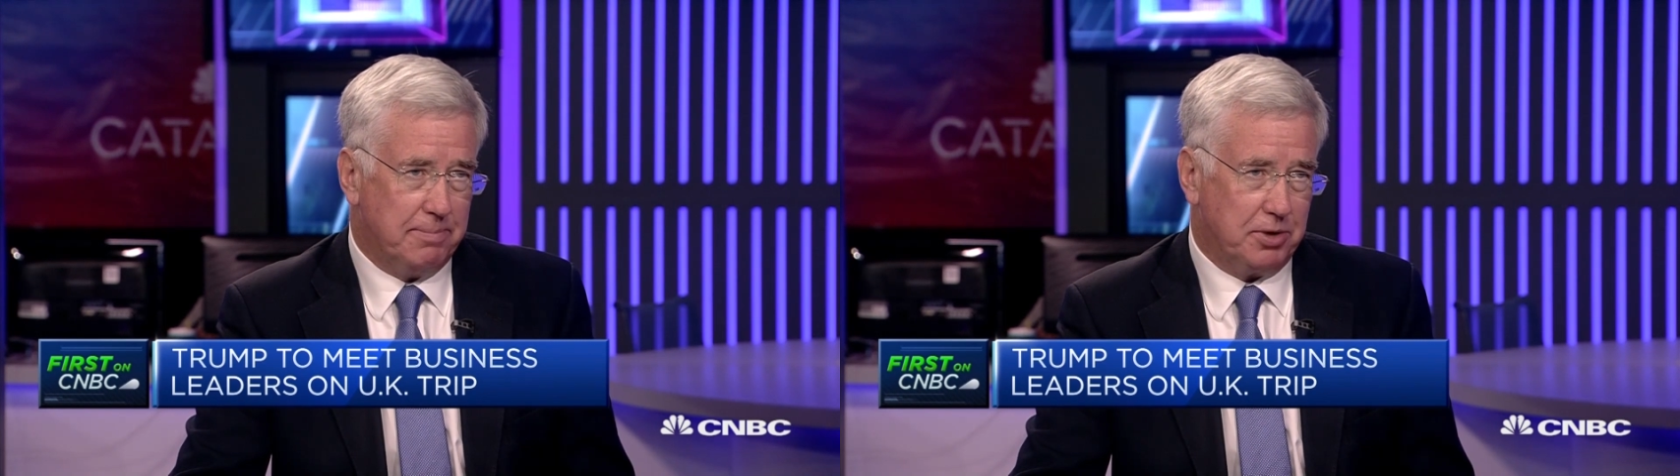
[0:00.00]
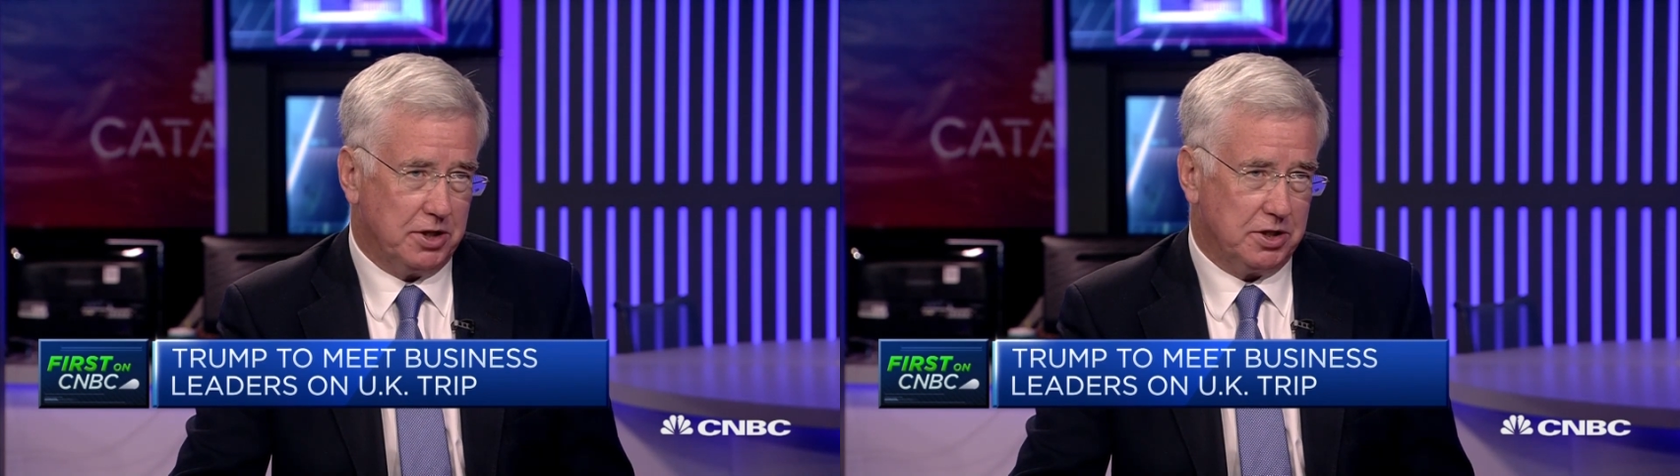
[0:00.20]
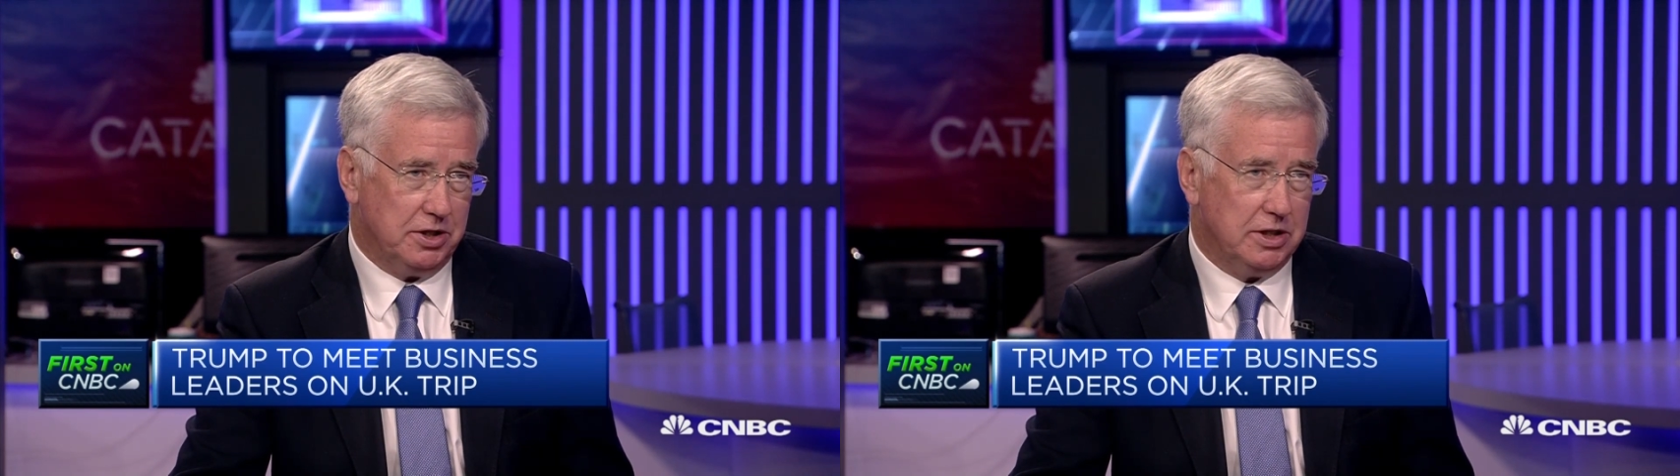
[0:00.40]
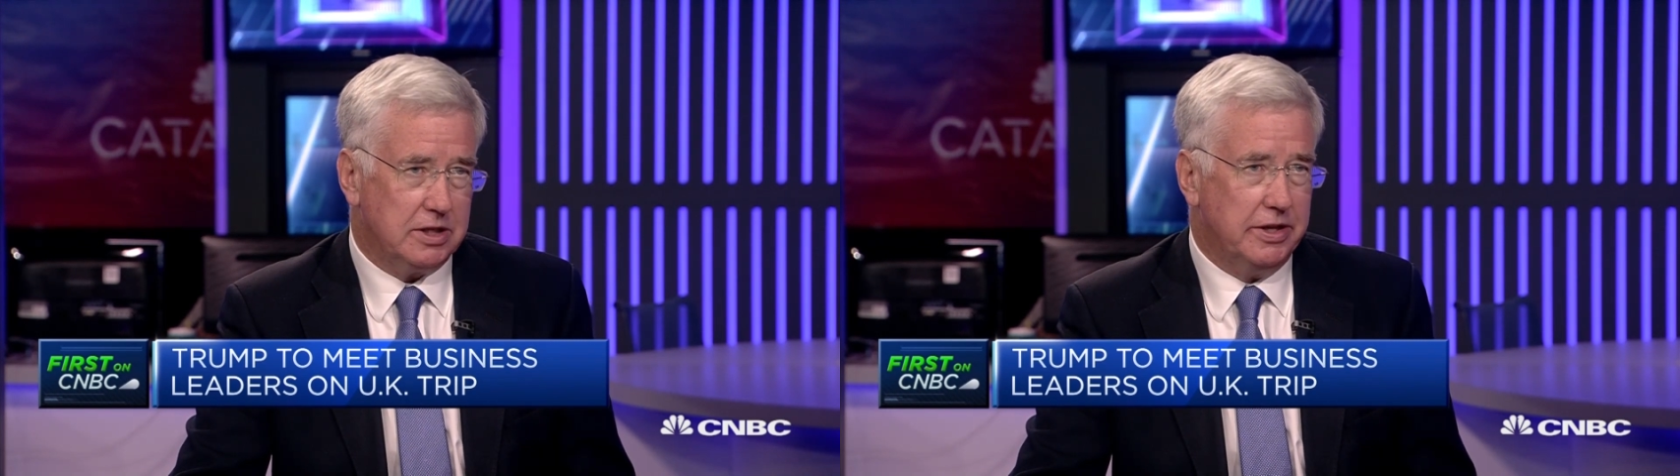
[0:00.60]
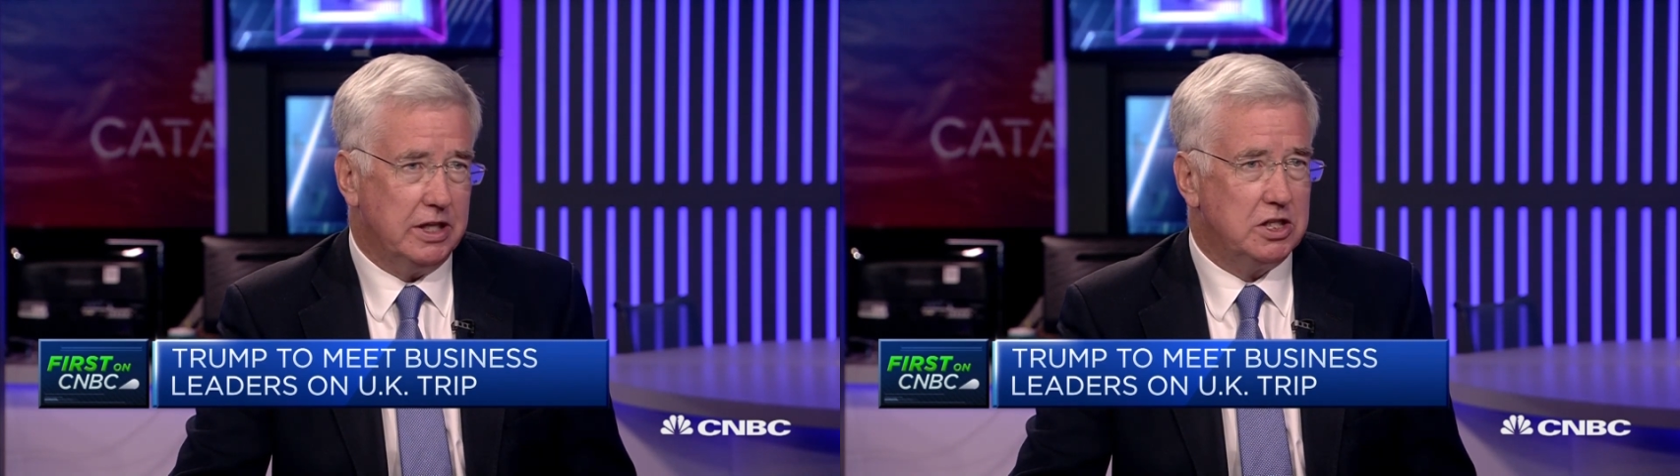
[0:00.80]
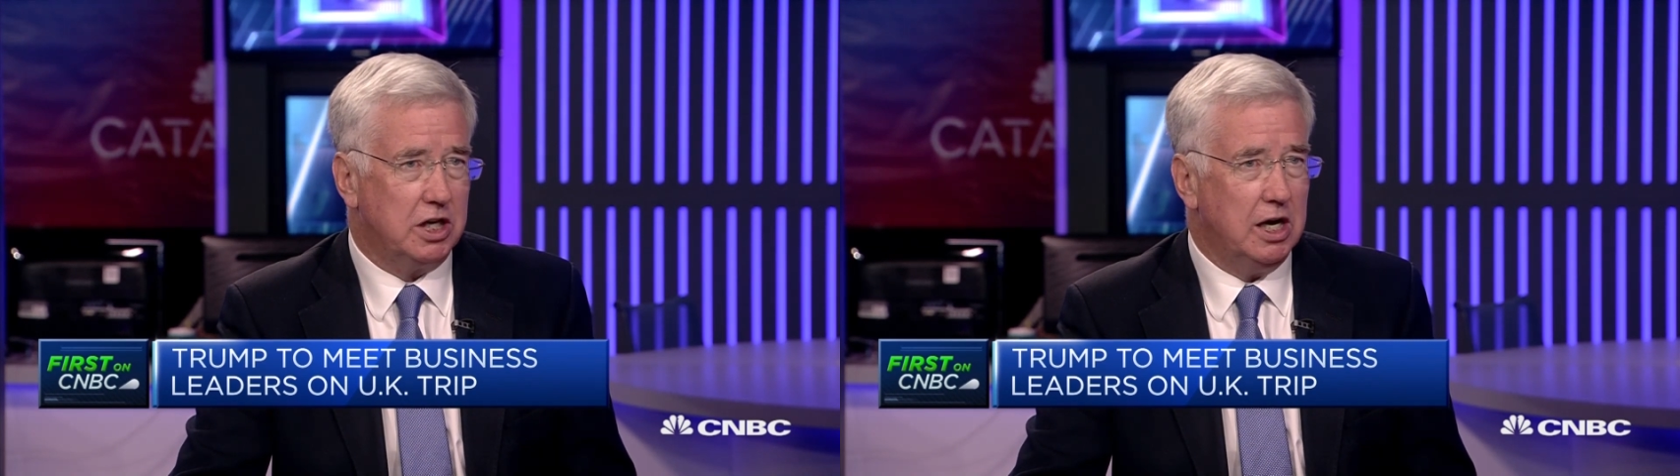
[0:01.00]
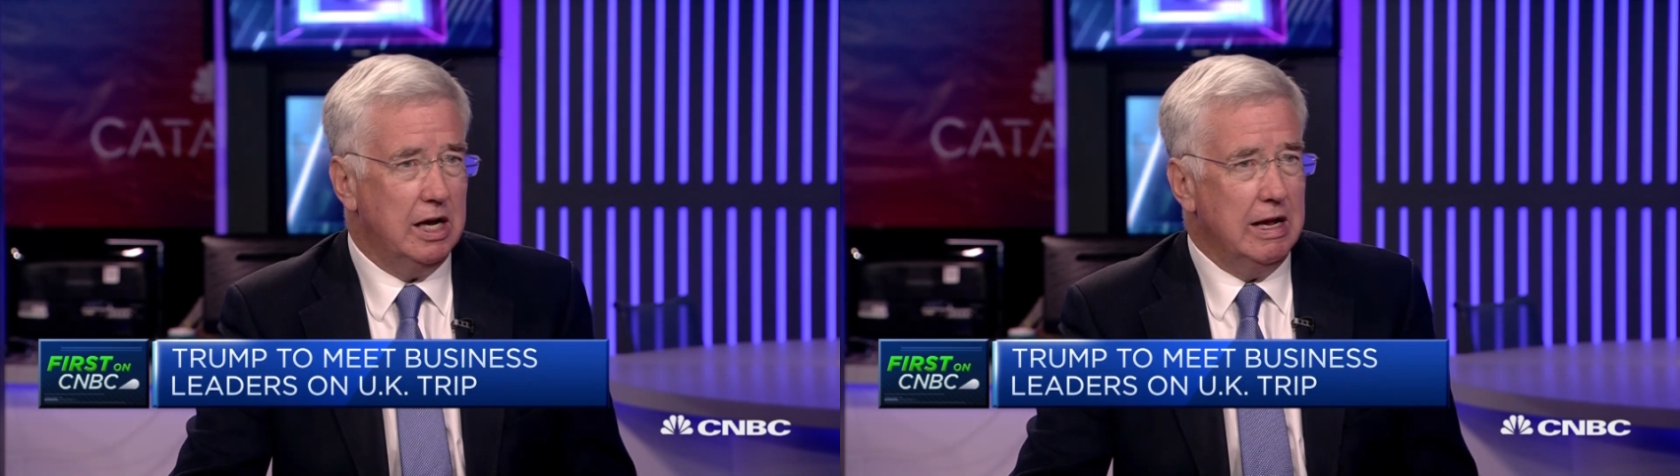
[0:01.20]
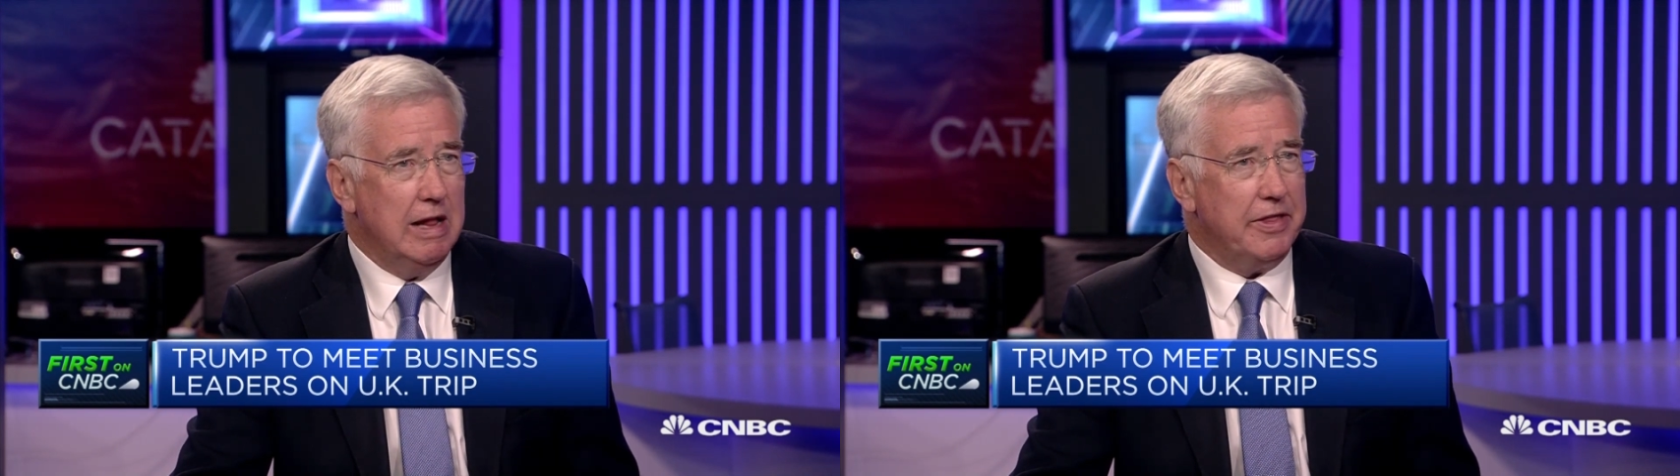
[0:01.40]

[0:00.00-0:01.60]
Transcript: the president that uh,